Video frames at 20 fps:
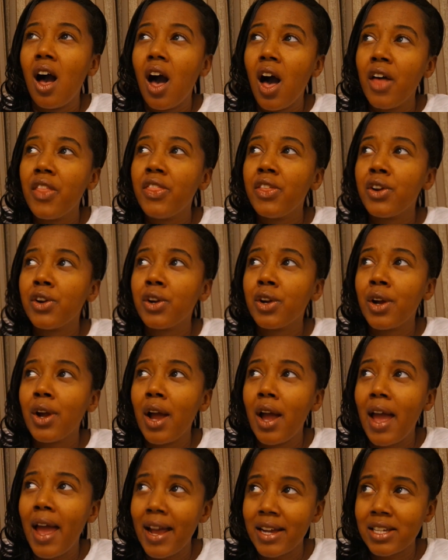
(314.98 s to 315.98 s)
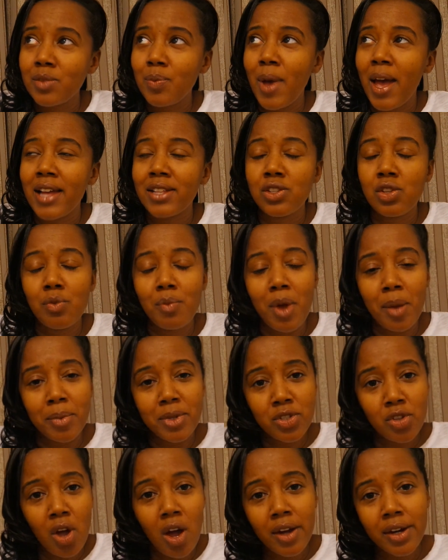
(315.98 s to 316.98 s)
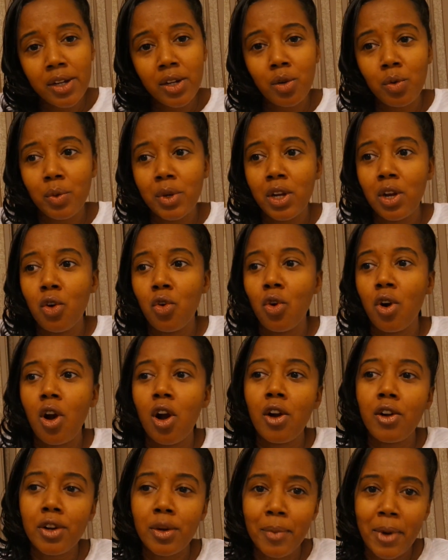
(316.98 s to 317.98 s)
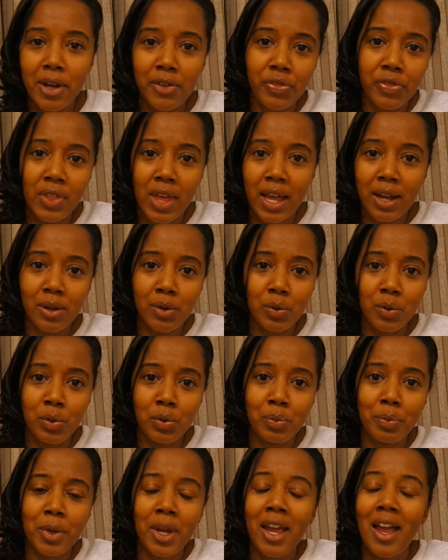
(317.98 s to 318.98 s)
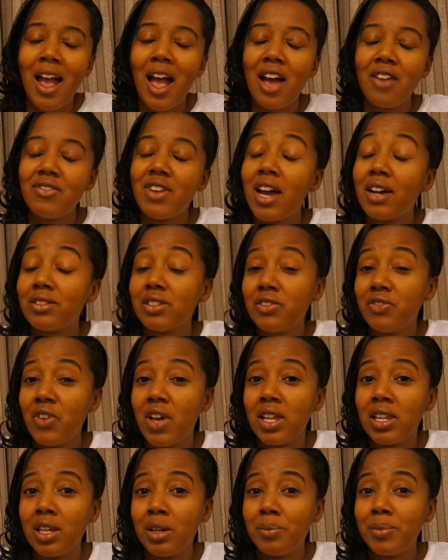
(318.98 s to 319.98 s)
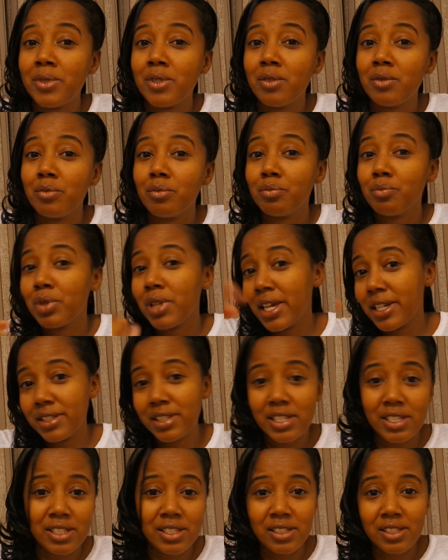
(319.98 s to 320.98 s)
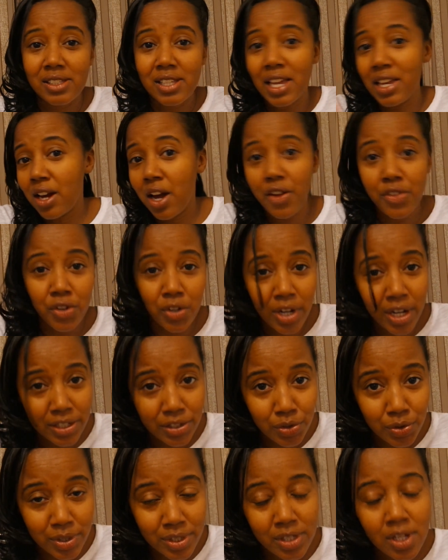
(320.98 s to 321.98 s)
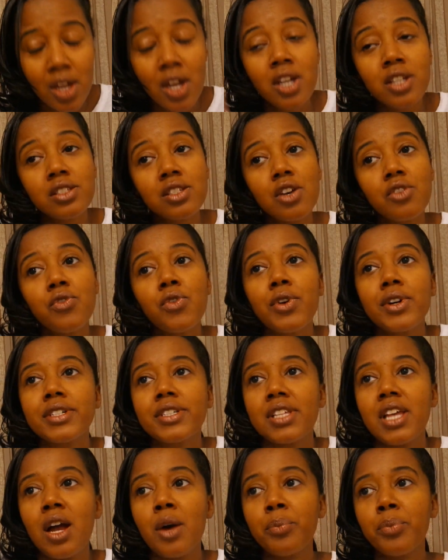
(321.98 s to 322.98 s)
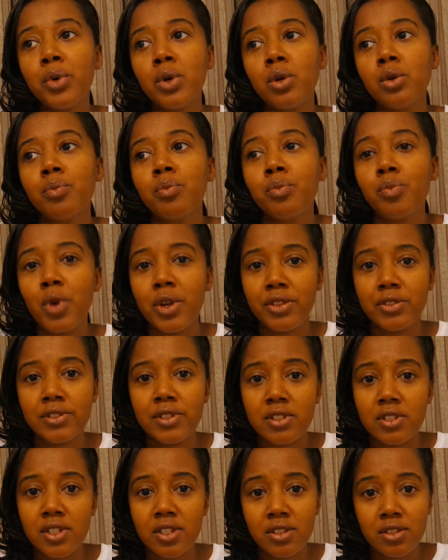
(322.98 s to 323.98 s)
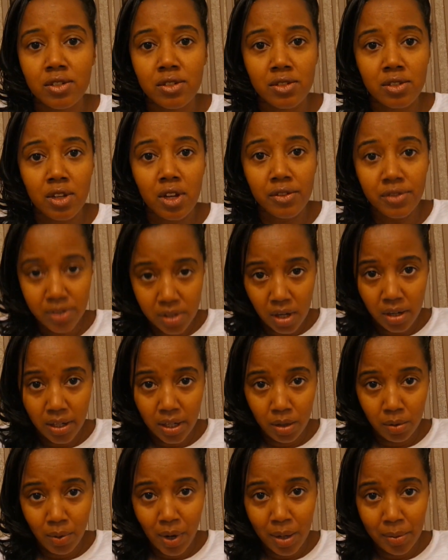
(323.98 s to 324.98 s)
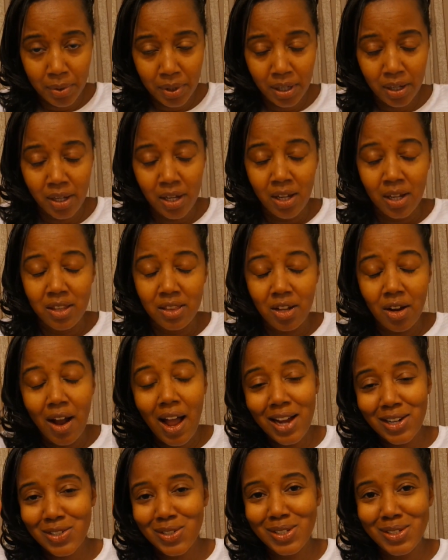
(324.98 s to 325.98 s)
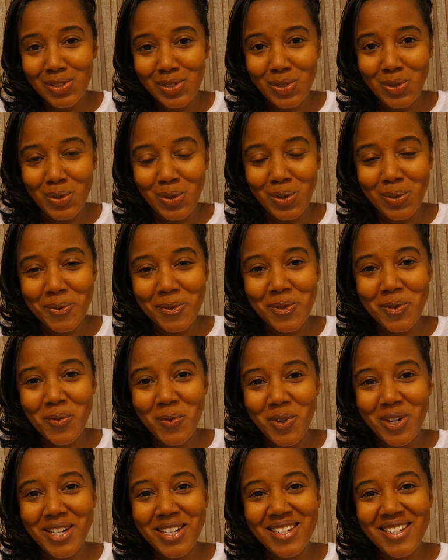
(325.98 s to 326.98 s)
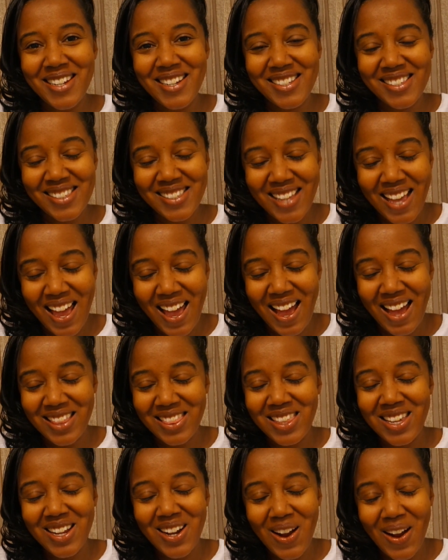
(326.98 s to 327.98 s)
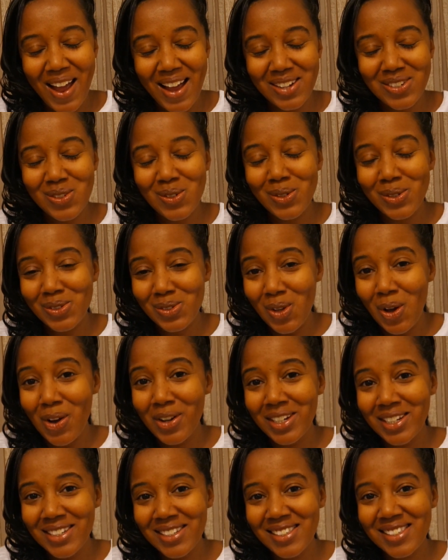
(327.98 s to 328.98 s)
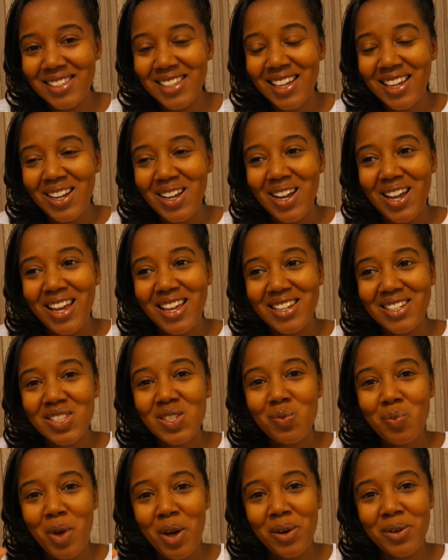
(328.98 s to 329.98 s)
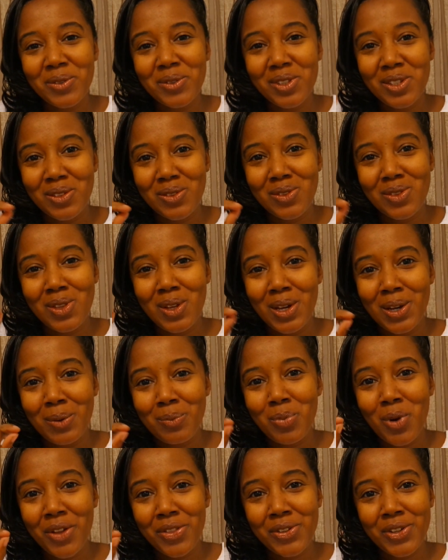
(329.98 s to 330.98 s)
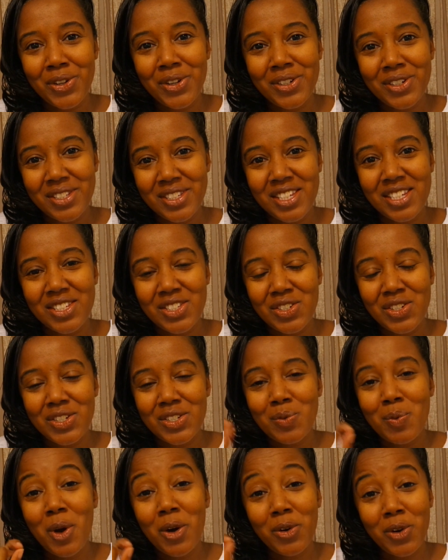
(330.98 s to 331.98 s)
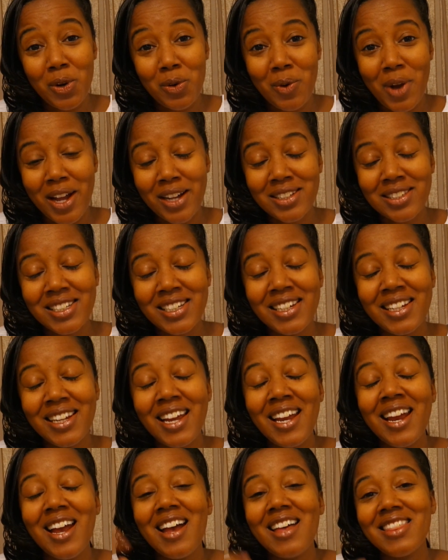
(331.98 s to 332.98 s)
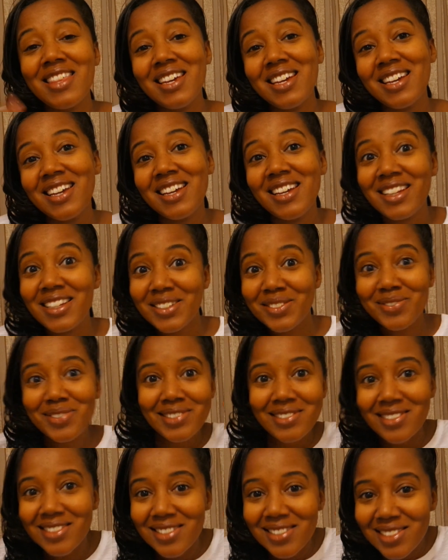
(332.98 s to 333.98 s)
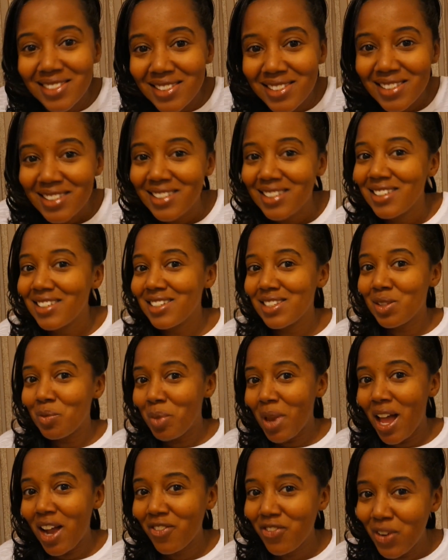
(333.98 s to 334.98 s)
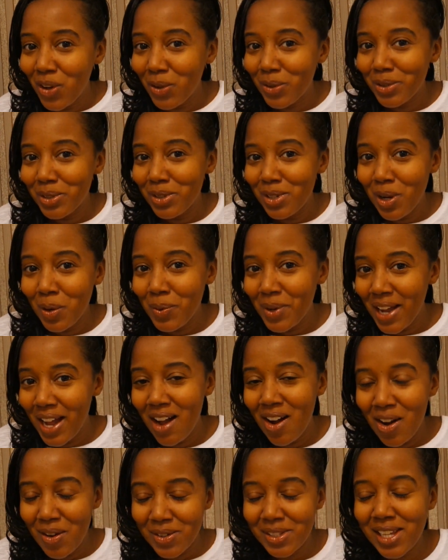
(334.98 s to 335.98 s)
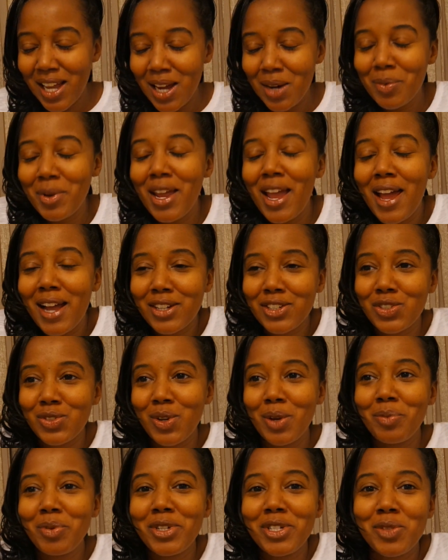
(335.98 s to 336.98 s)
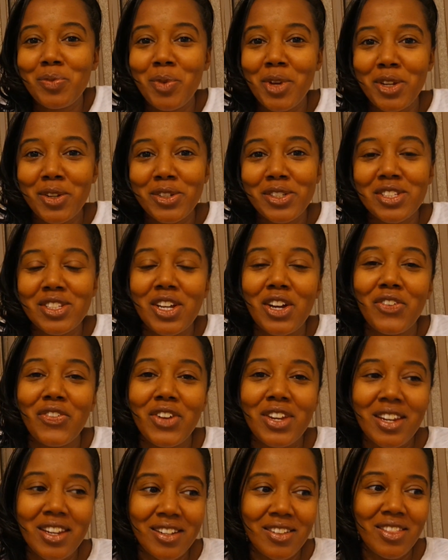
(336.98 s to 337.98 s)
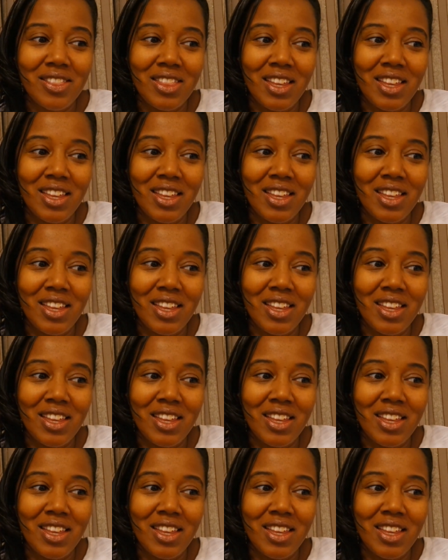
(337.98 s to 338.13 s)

other expats who maybe taught in Korea or heard about that group have now developed places in other countries. So for example, Brothers and Sisters of Saudi Arabia. There are actually two groups. One is, I think, are actual Saudis, and it's spelled, the brother sister is spelled correctly. And then it's the black folk. You know, we got always got to be extra and put a spin on stuff. And